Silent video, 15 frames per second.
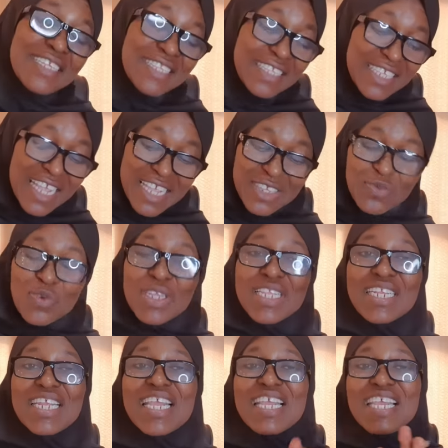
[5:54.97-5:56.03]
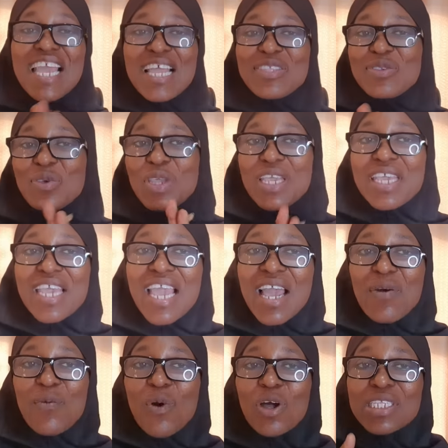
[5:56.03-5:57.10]
it is, we didn't get to
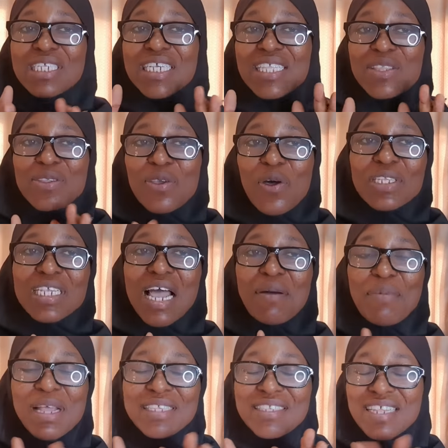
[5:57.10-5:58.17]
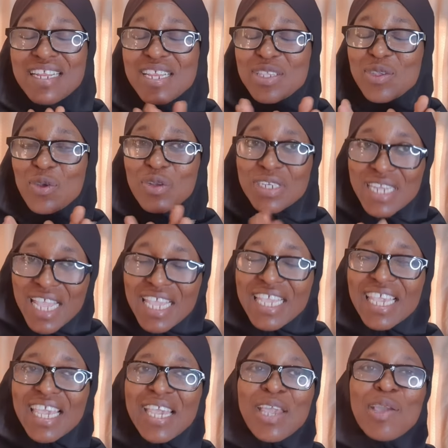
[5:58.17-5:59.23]
hear what he thought about Senator
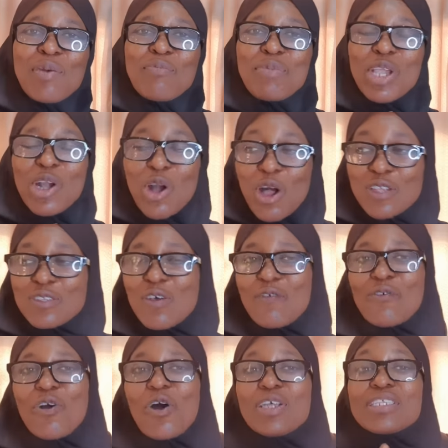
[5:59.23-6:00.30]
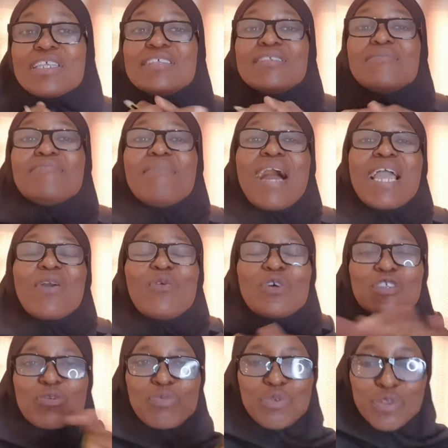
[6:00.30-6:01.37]
Ningi because, of course, his mic
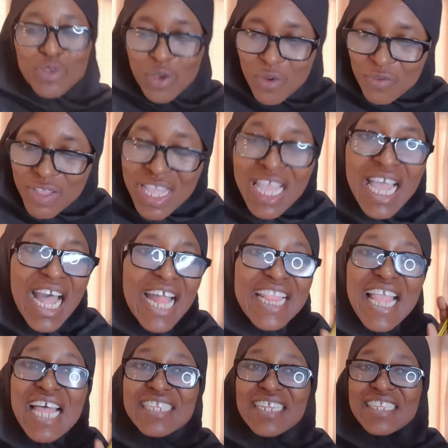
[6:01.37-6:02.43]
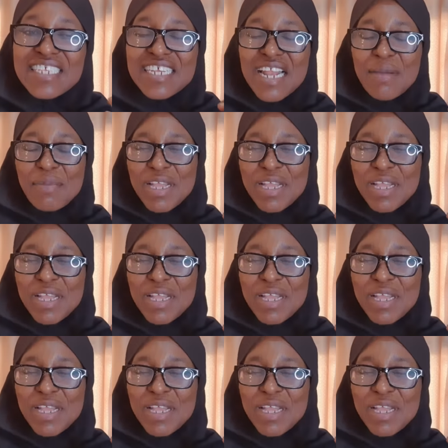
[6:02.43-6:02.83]
was put off. And that's the thing